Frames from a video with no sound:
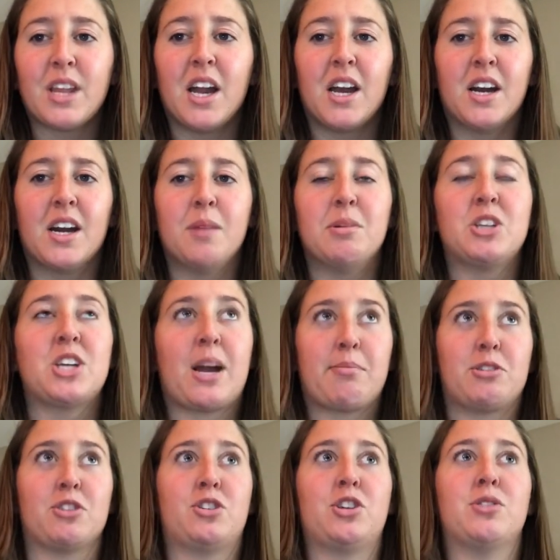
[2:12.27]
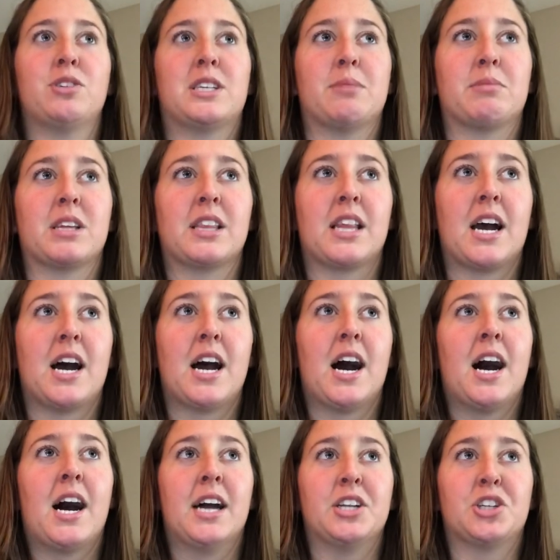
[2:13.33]
In chapter 2, something that
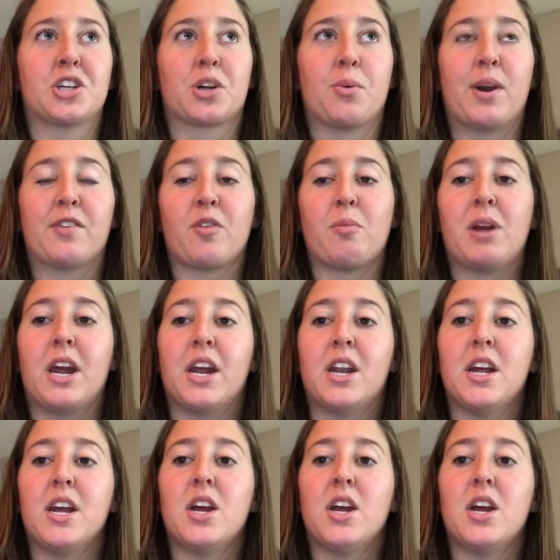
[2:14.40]
I took away from it